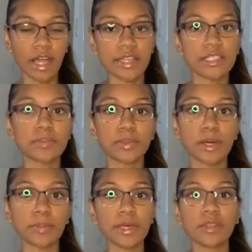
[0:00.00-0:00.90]
in the
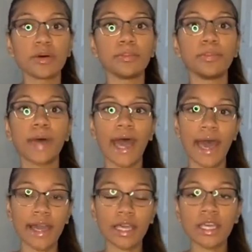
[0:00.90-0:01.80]
back,
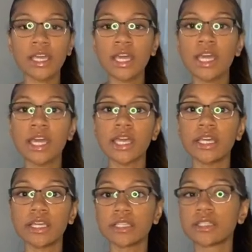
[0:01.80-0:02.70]
it zips up
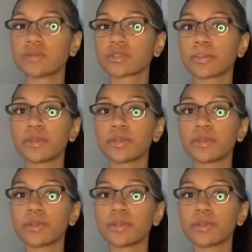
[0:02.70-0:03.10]
in the front.